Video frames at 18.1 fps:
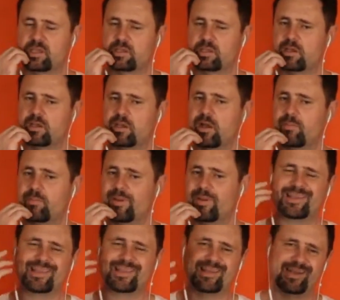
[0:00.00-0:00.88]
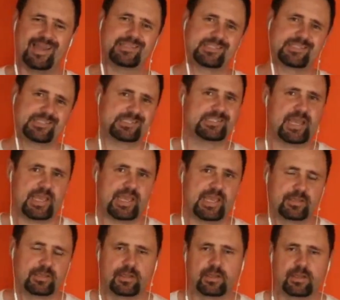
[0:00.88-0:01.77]
And can I just say,
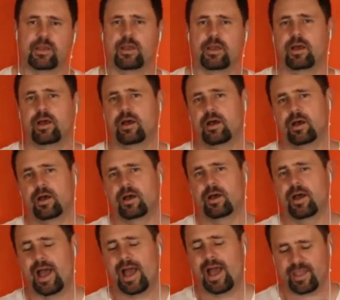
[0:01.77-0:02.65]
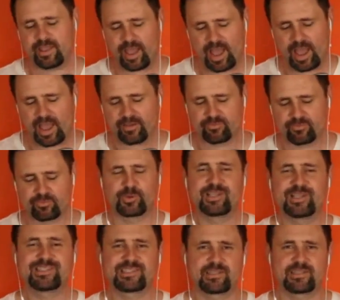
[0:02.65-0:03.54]
I've
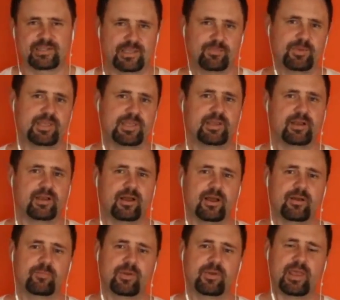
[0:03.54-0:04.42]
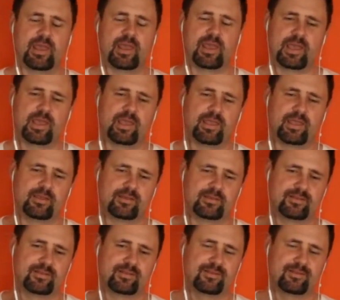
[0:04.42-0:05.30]
recently become a
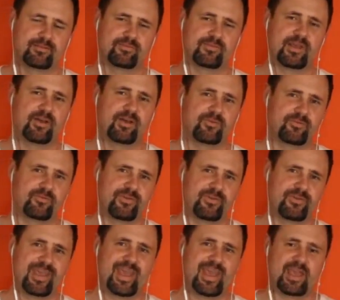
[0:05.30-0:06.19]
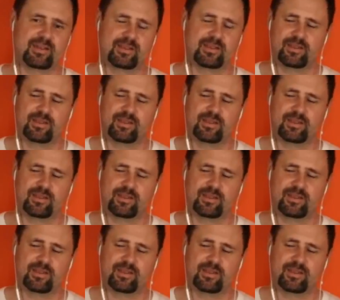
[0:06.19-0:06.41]
Lavelle fan.